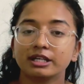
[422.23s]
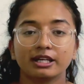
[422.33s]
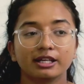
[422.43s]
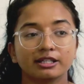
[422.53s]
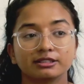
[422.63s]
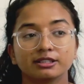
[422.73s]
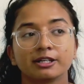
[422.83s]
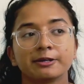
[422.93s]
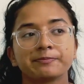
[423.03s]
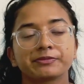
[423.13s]
And
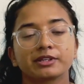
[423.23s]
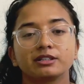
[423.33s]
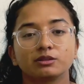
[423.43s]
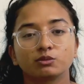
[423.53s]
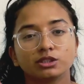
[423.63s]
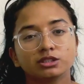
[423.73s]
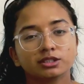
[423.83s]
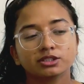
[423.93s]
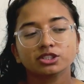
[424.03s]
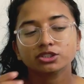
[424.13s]
one
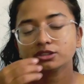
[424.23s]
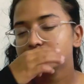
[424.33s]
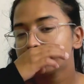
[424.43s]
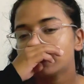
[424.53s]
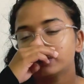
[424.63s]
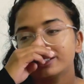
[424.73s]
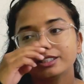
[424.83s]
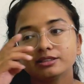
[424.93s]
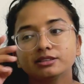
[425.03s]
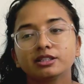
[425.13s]
suggestion about
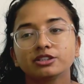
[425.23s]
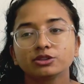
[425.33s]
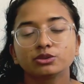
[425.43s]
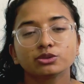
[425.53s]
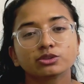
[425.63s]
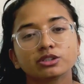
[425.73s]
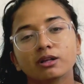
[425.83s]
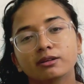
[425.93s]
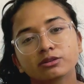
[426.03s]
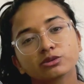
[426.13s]
this, you should
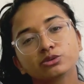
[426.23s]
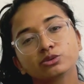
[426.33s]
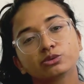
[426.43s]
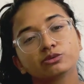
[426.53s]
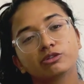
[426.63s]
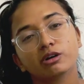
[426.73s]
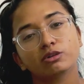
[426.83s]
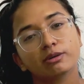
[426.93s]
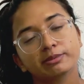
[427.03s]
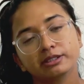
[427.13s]
also do
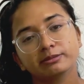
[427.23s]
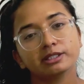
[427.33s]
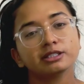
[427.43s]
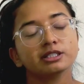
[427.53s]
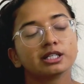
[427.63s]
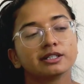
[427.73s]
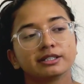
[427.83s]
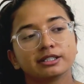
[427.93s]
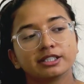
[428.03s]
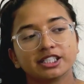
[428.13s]
follow-up email
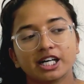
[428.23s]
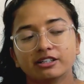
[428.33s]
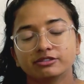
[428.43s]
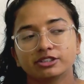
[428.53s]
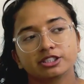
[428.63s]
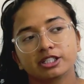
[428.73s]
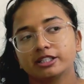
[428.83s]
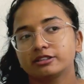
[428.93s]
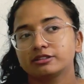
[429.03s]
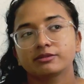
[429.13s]
after, like,